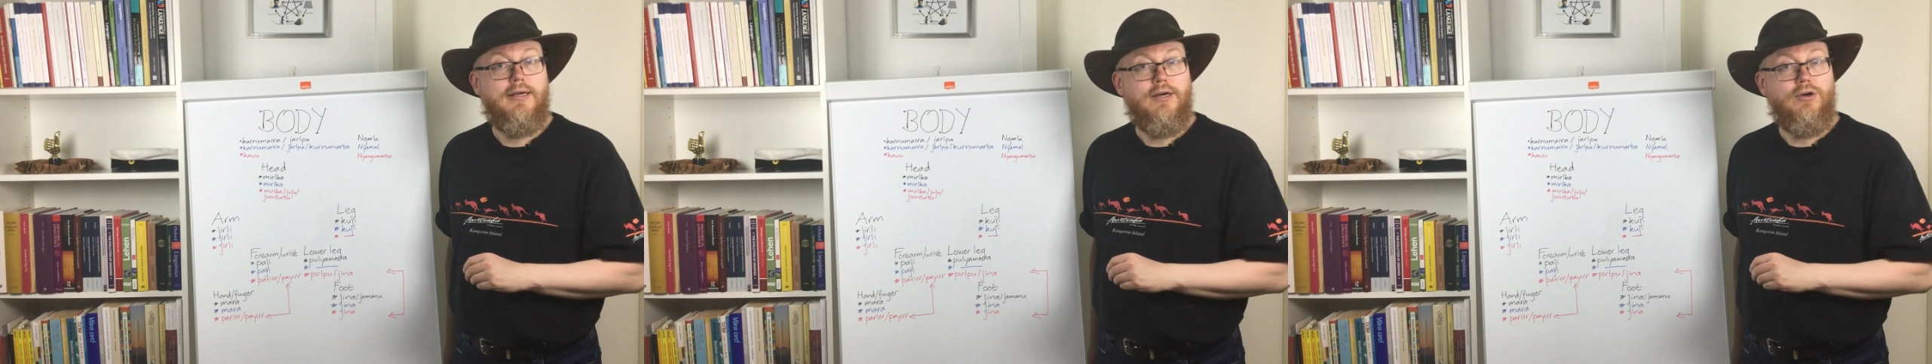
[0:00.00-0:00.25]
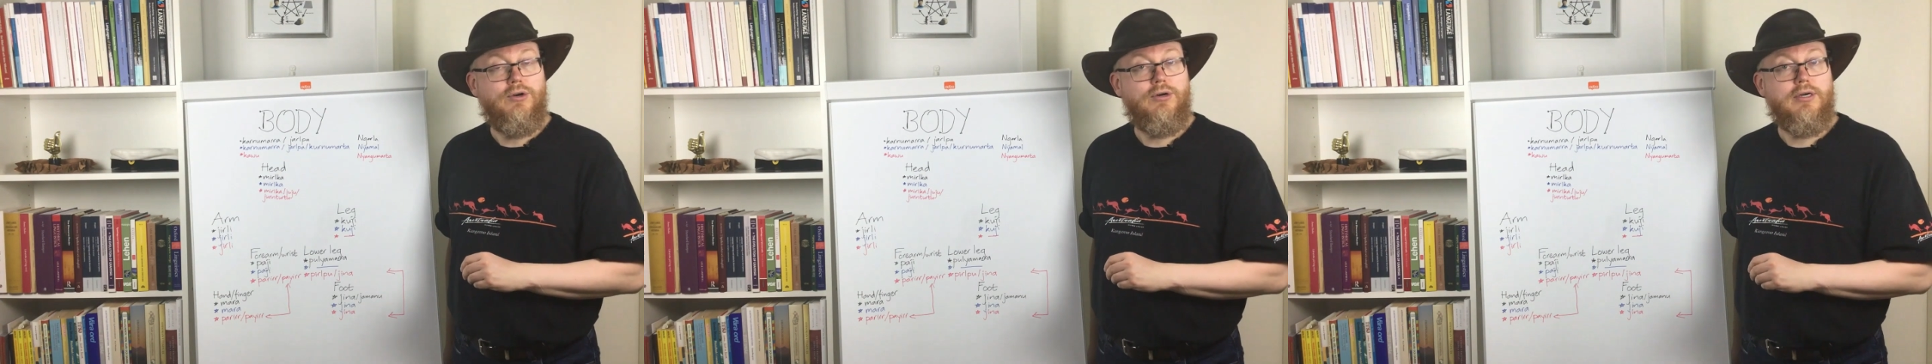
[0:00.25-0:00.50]

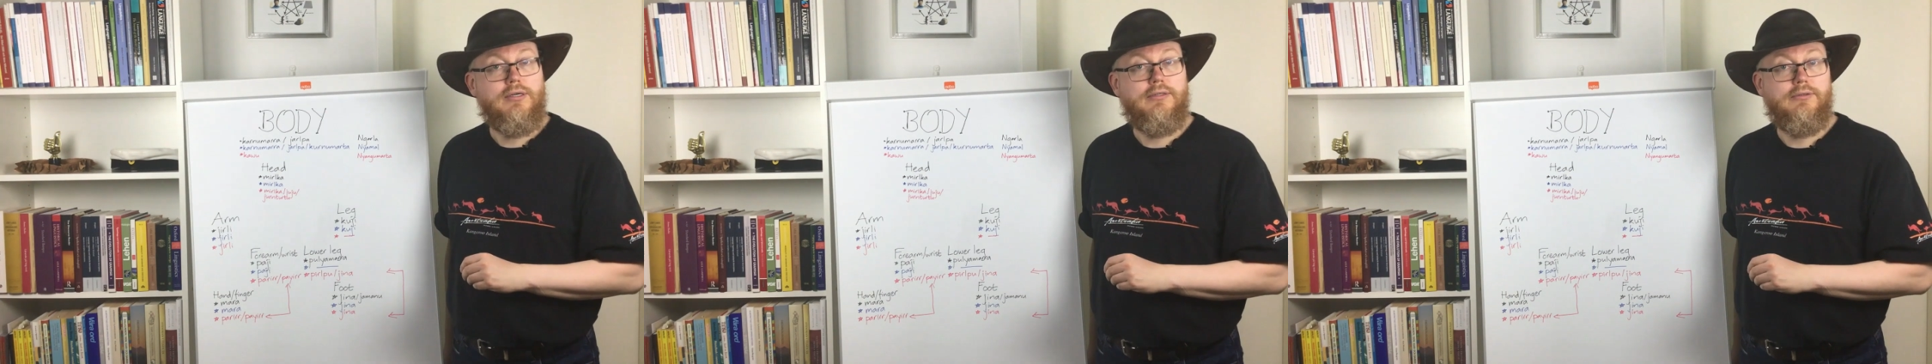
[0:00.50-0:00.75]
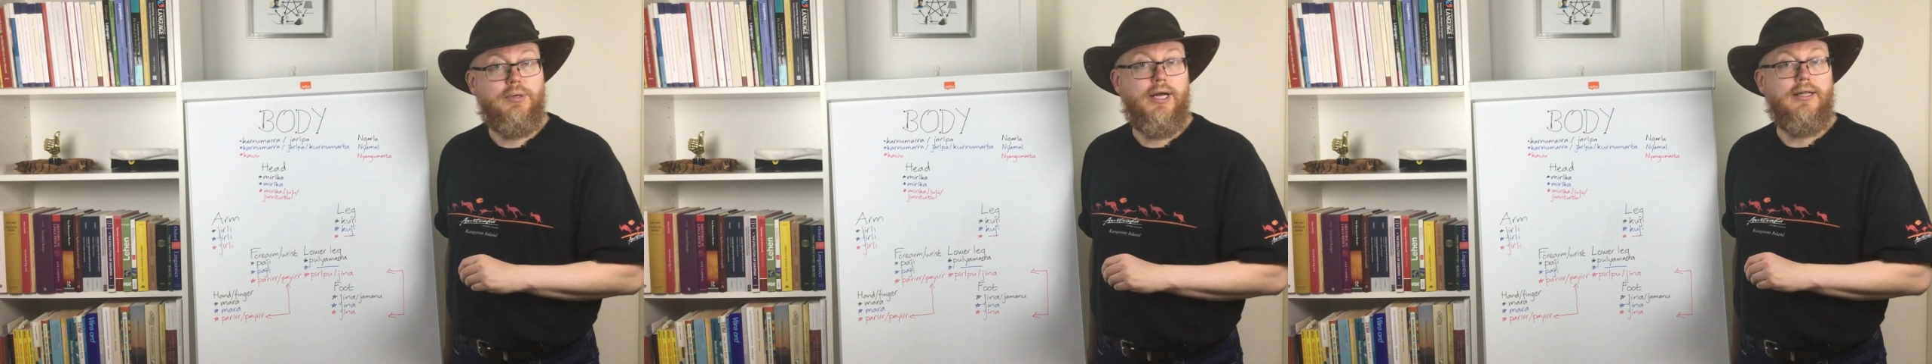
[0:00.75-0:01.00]
or,
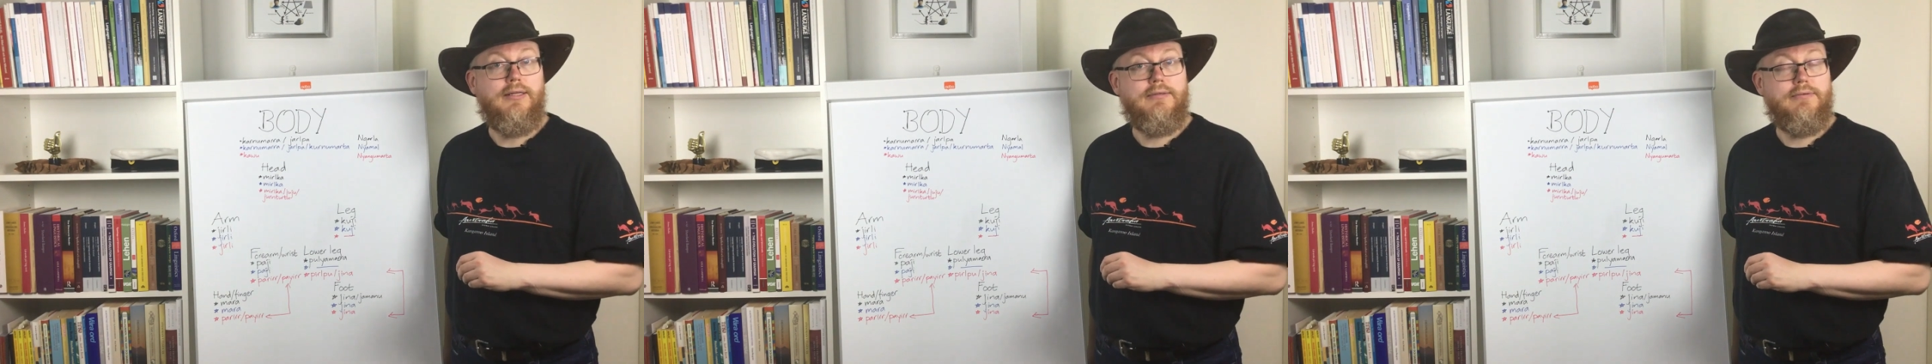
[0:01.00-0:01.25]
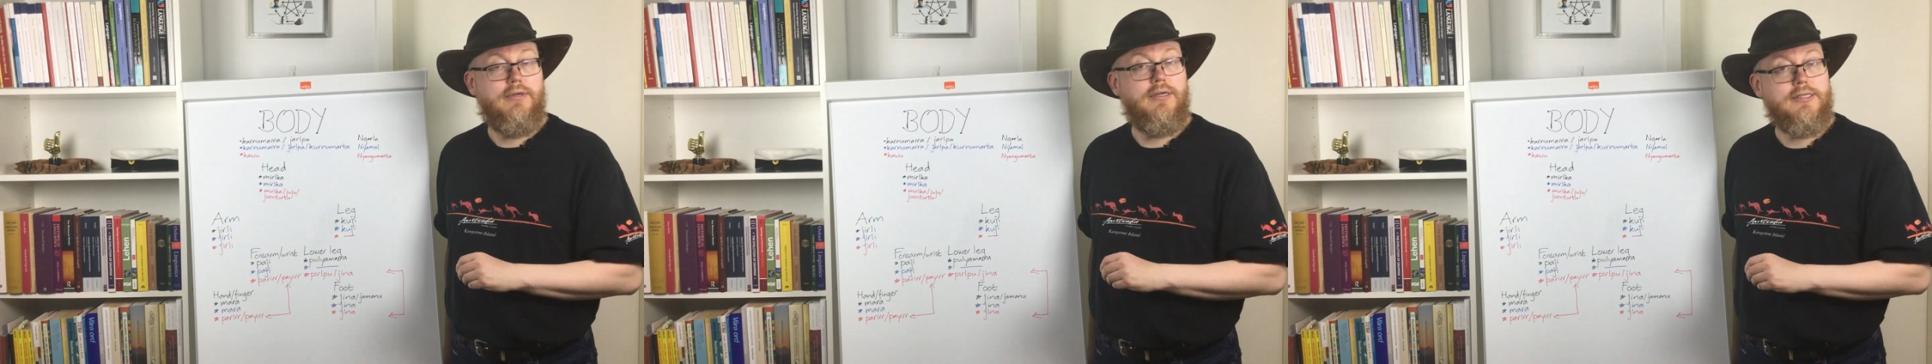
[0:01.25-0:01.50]
well,
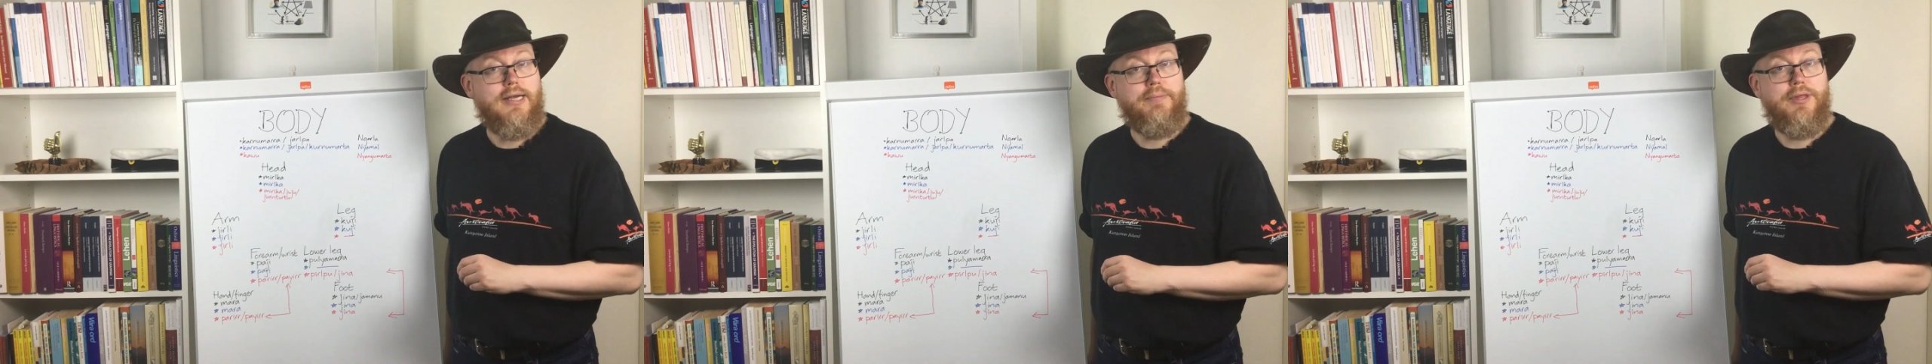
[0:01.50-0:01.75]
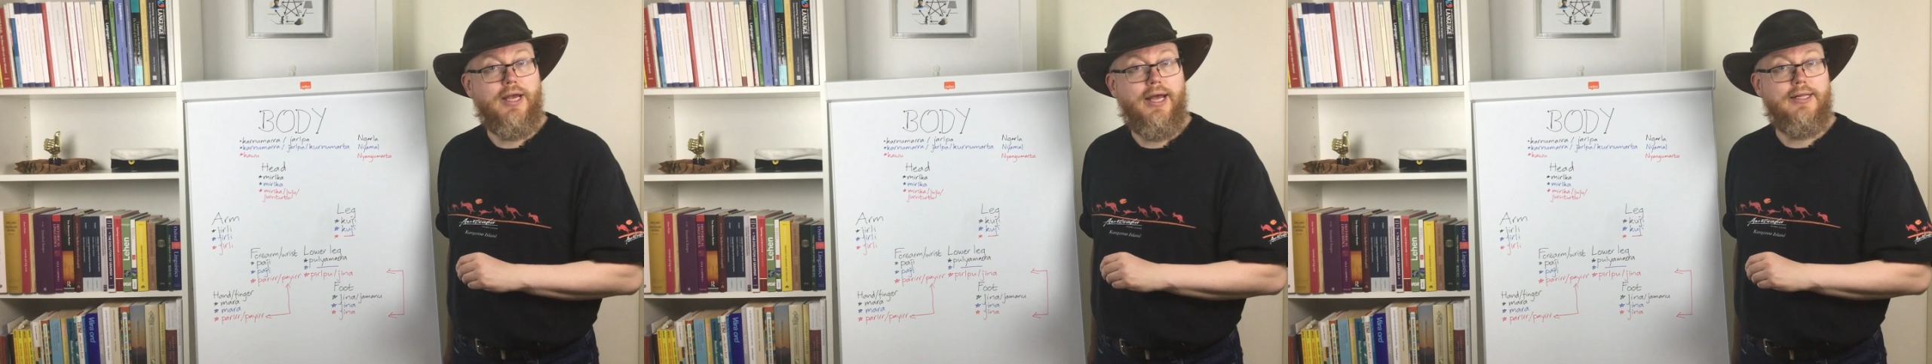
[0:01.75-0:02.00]

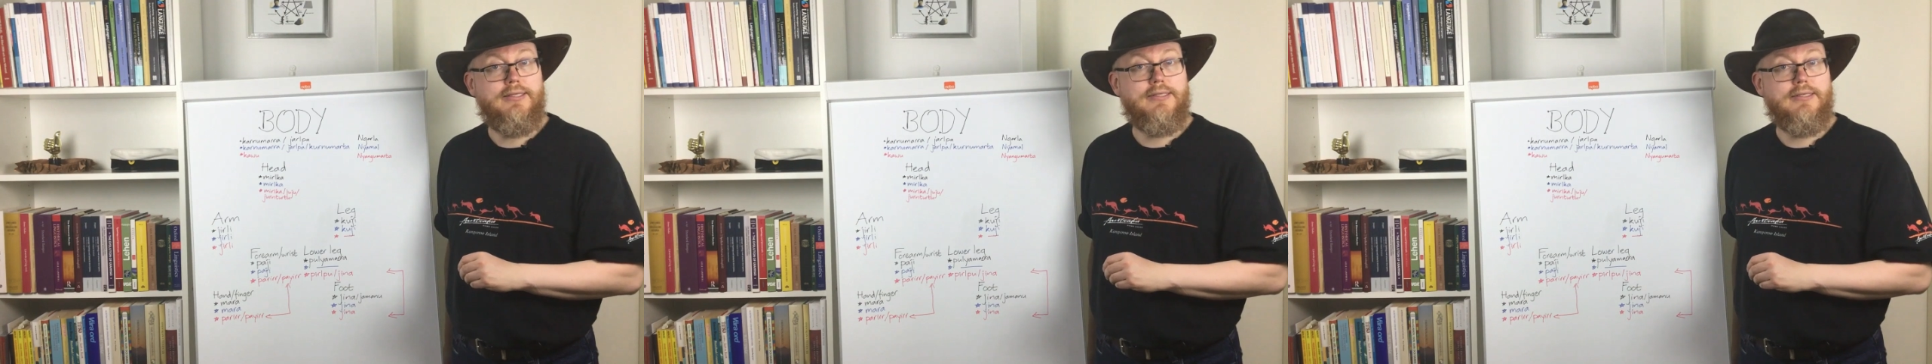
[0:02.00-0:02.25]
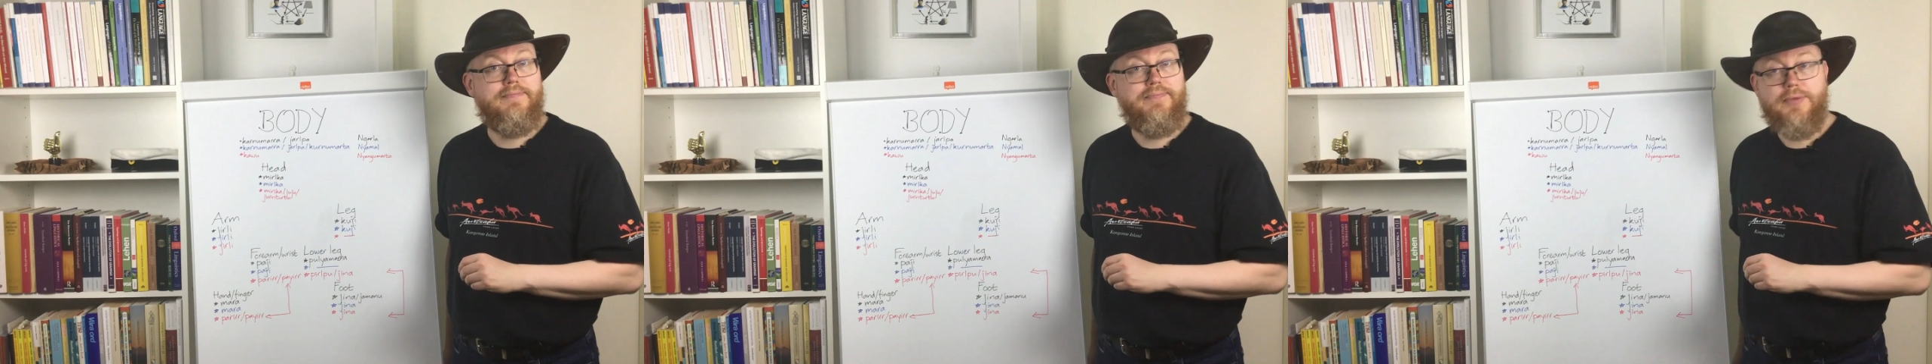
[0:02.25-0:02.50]
something
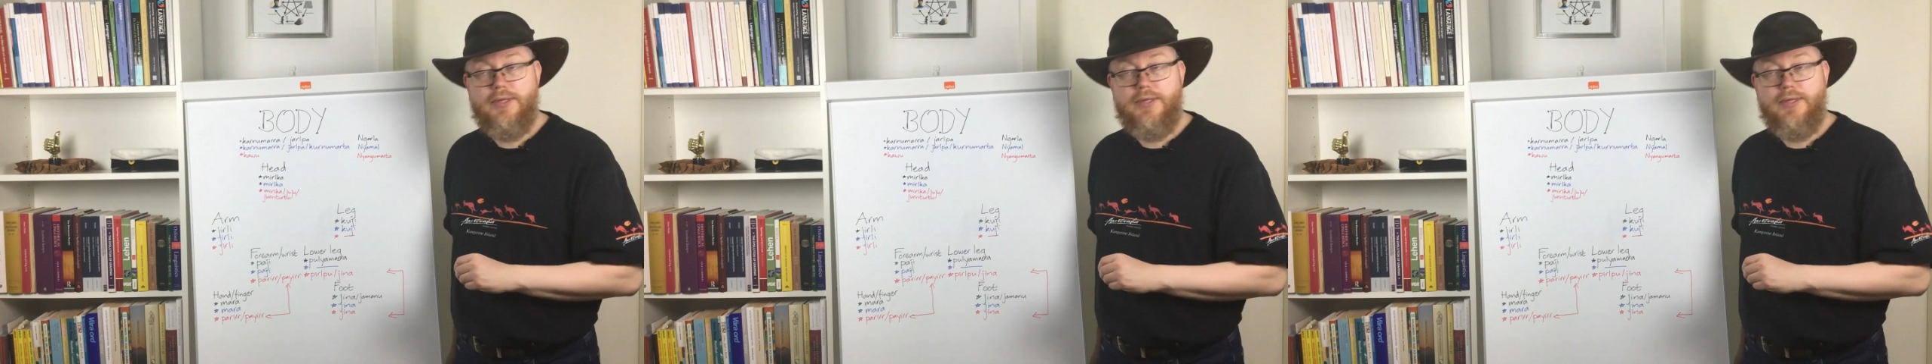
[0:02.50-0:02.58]
else.